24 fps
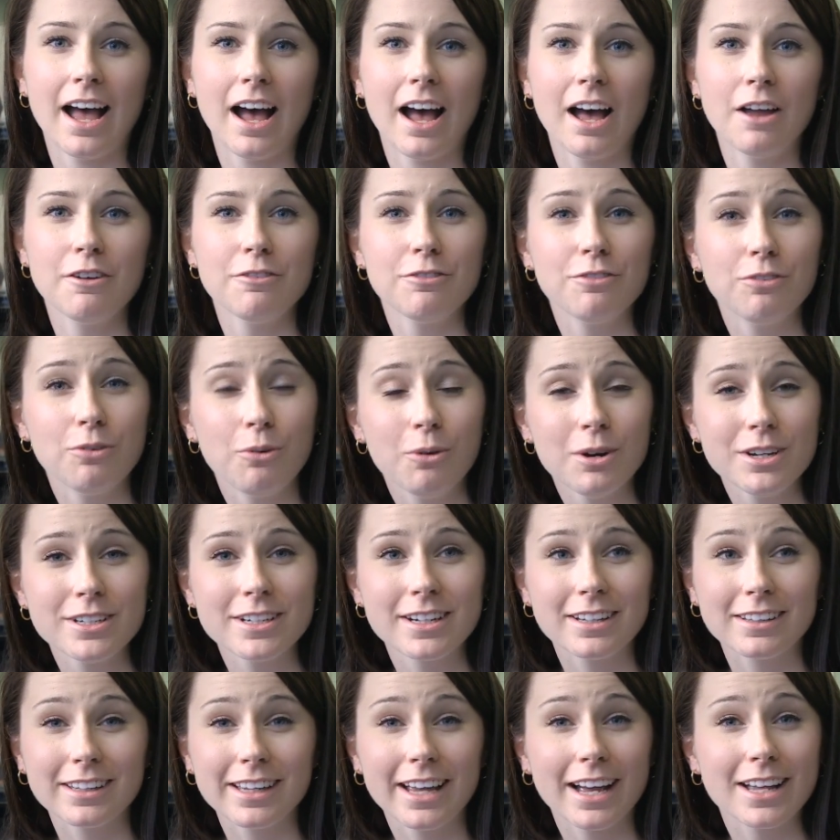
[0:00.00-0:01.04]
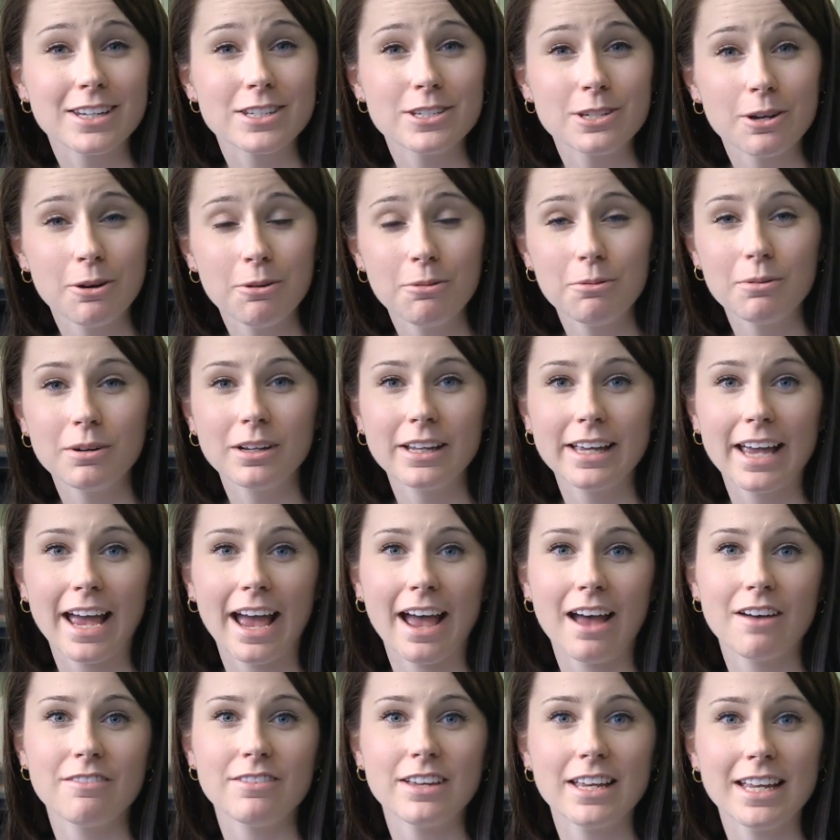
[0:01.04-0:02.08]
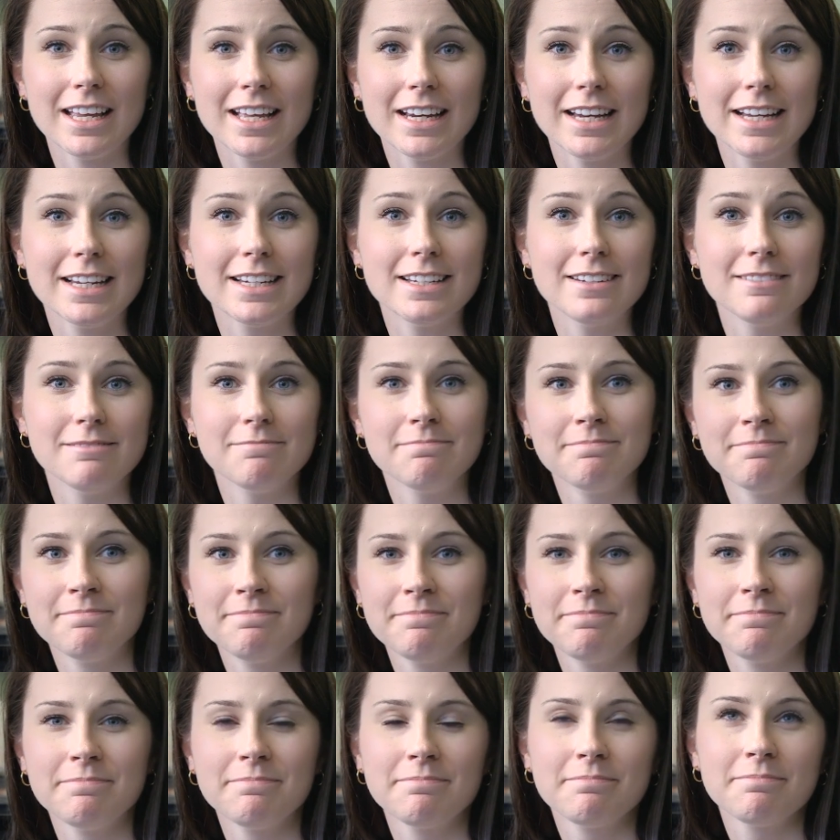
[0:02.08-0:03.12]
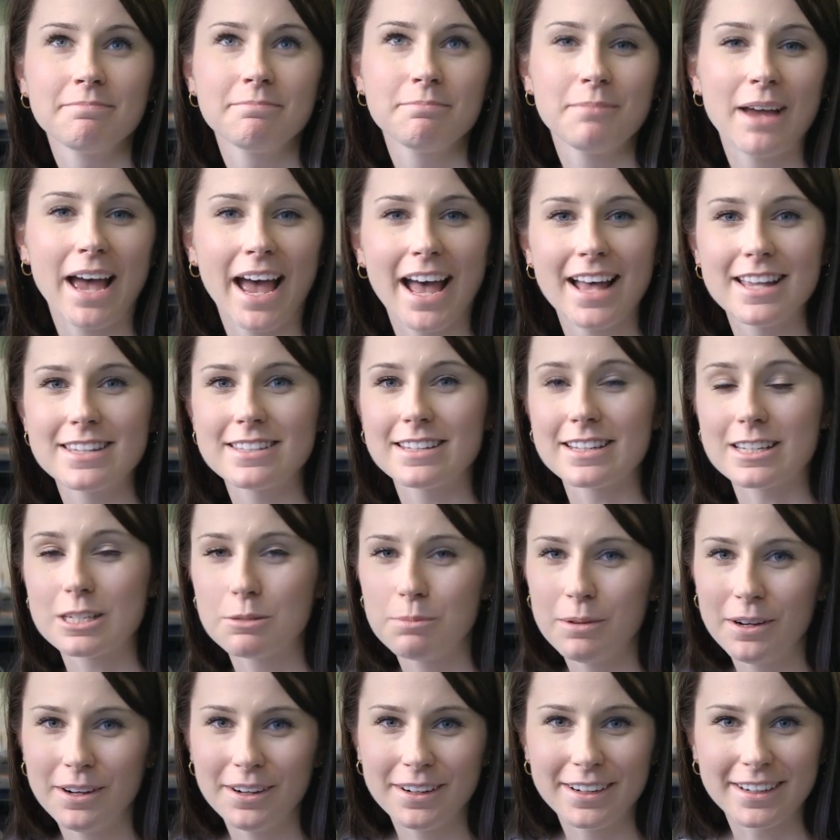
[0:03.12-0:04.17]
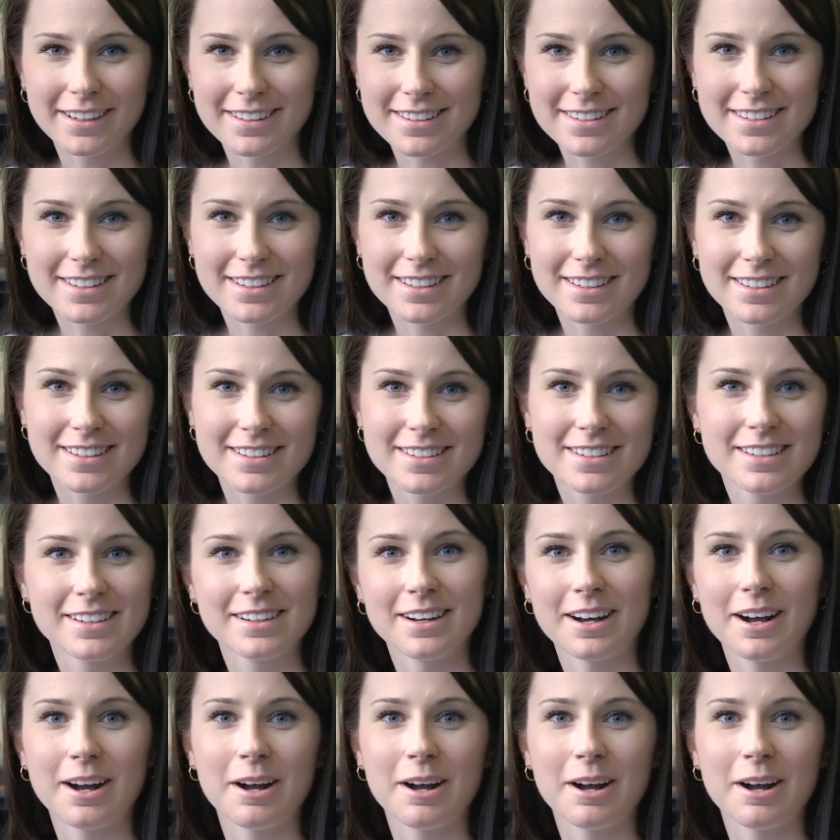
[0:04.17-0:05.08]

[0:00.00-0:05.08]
Unfortunately, I don't really have any past experiences